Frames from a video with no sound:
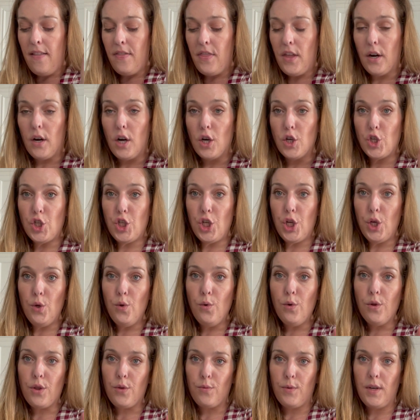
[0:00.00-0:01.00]
There are
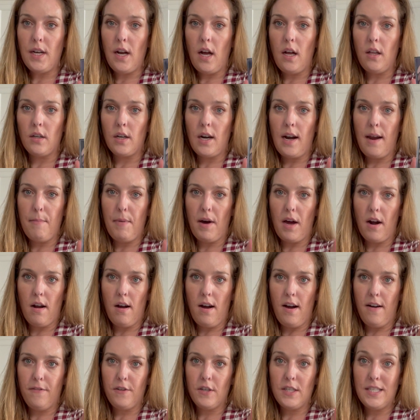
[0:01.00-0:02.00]
two $3 Ibotta
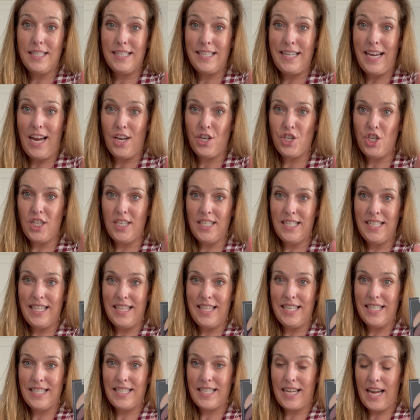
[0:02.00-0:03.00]
offers attaching to
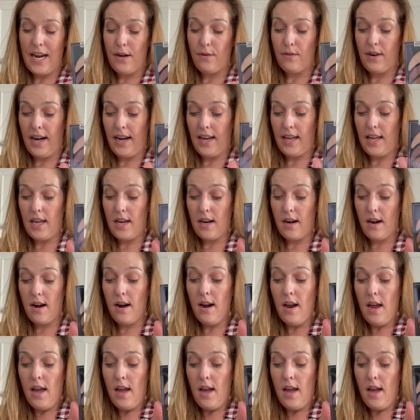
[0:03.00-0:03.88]
this guy right here.